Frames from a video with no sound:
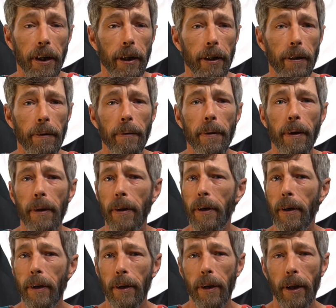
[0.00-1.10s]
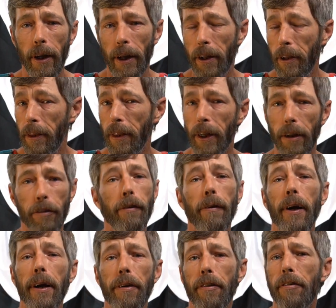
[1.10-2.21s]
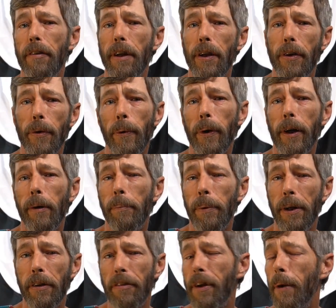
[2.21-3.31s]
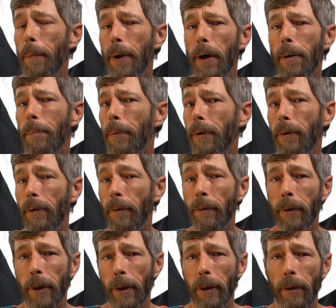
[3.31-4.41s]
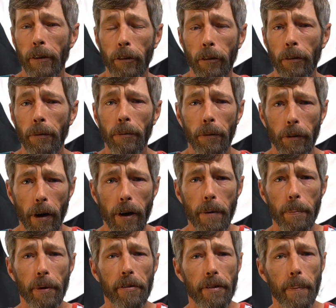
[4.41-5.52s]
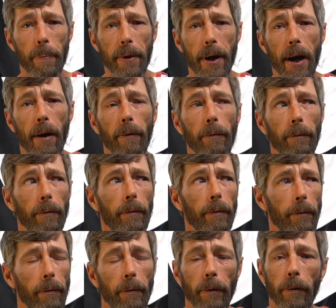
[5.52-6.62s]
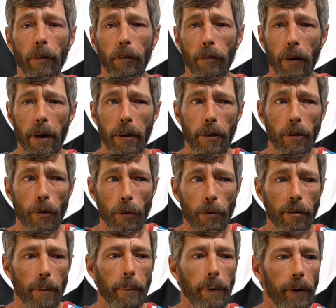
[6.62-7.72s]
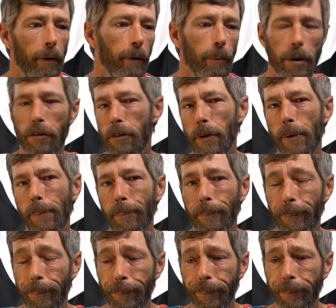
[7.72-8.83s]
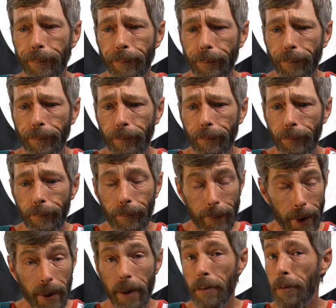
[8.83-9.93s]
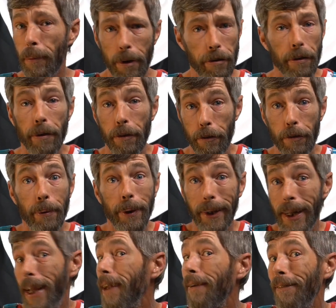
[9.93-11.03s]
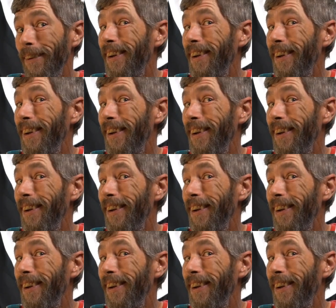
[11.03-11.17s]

here. I think it's great to see newer companies coming up and trying to put something out, trying to do something original as you can get.